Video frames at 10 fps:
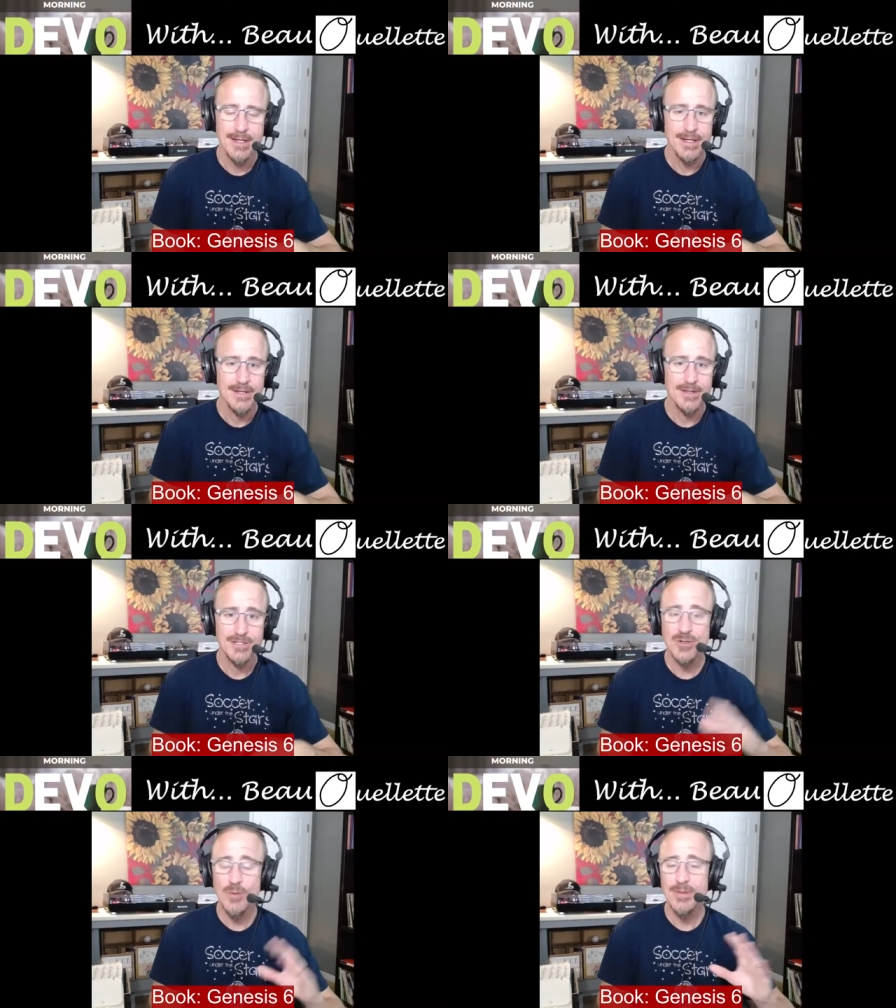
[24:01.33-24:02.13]
There's
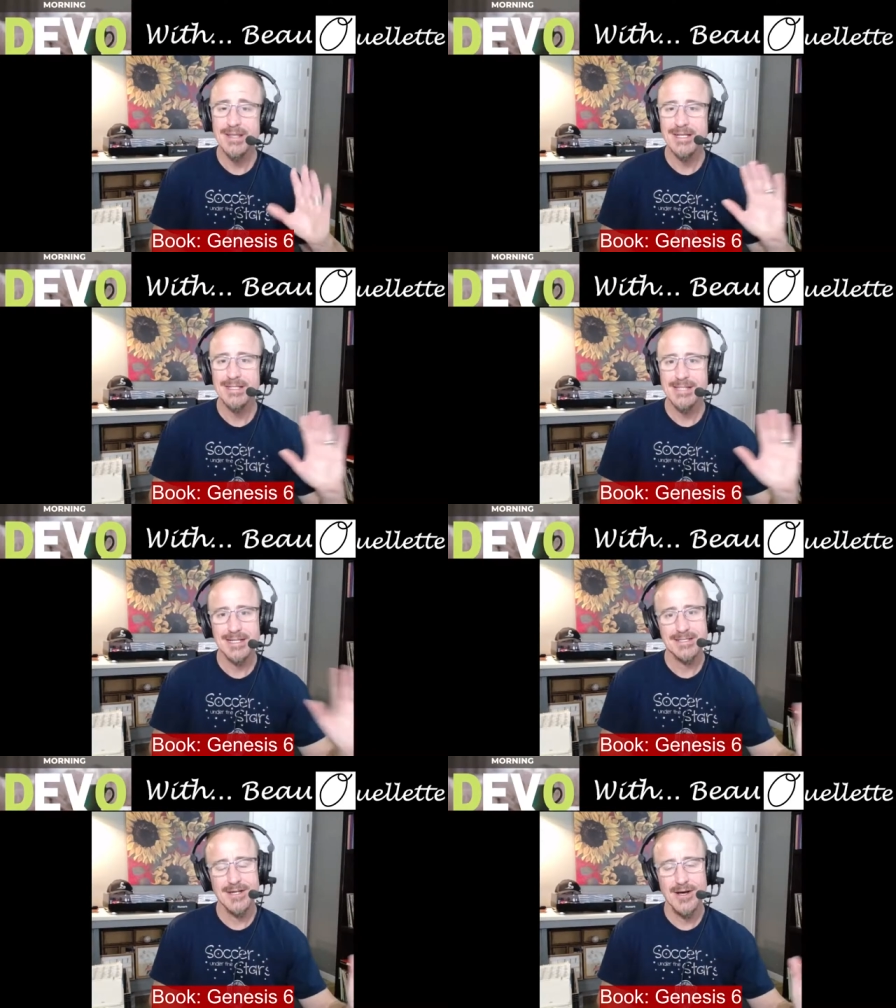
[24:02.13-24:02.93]
so many things I
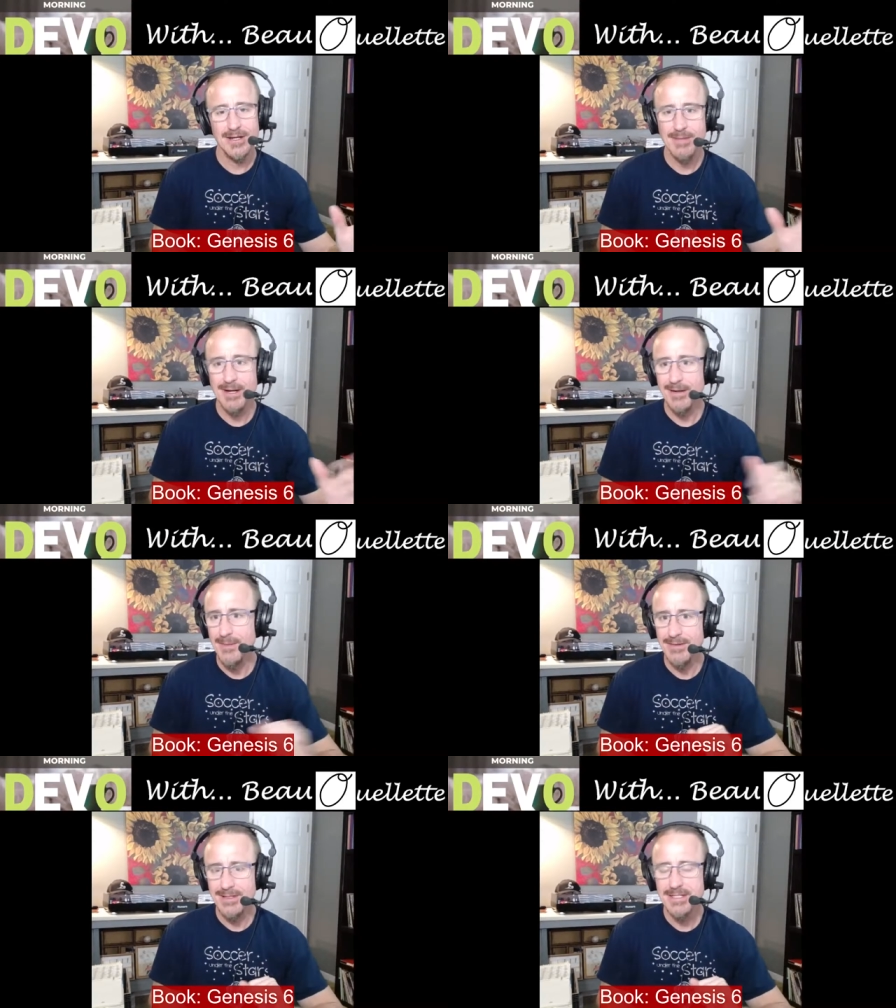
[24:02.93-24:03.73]
could talk about
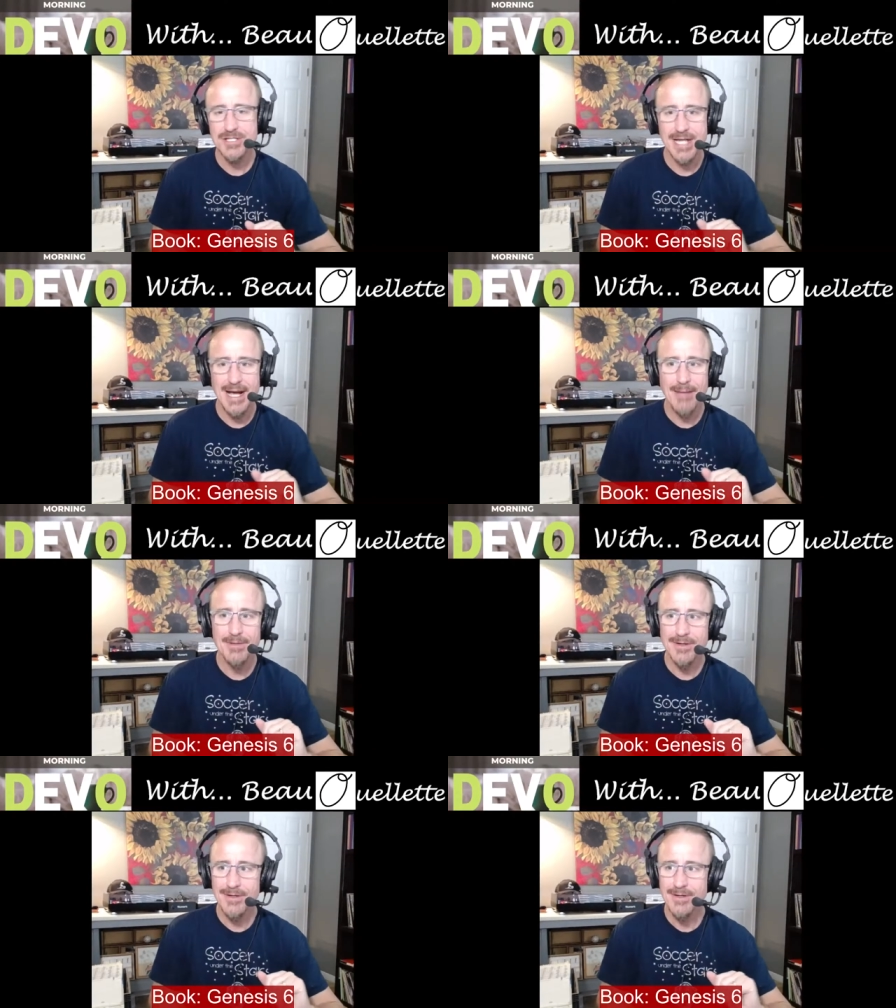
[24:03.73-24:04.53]
about this
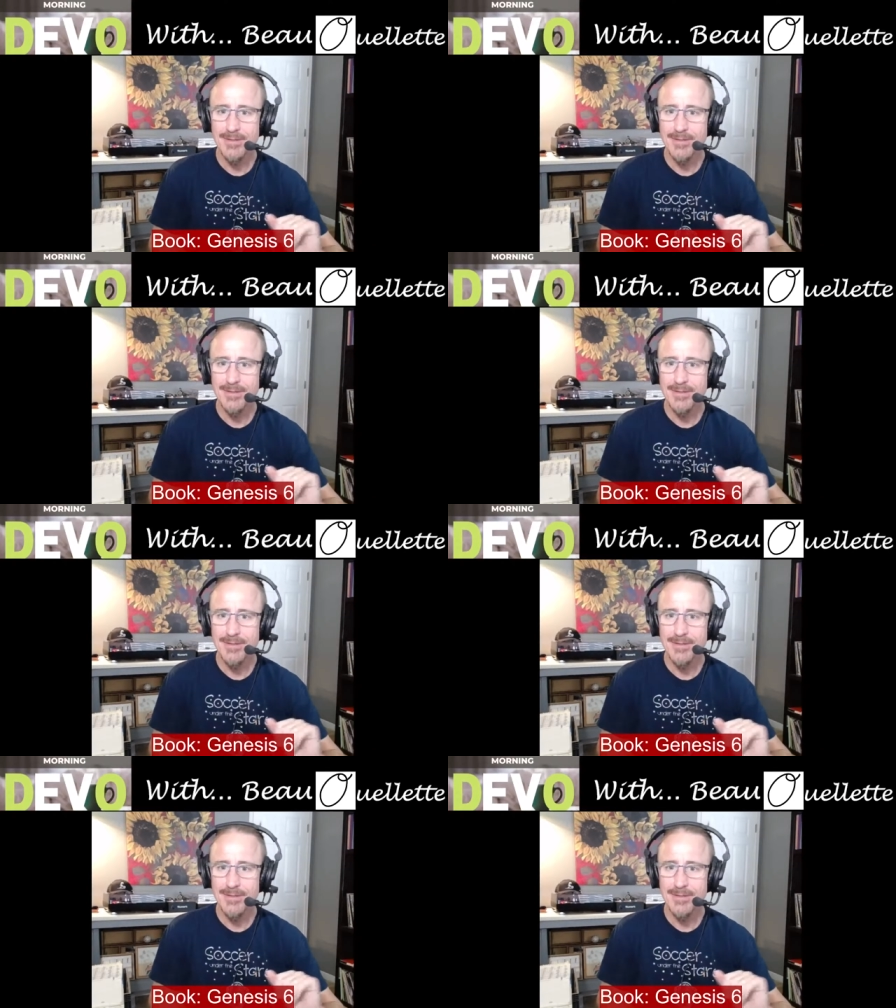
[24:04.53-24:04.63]
chapter,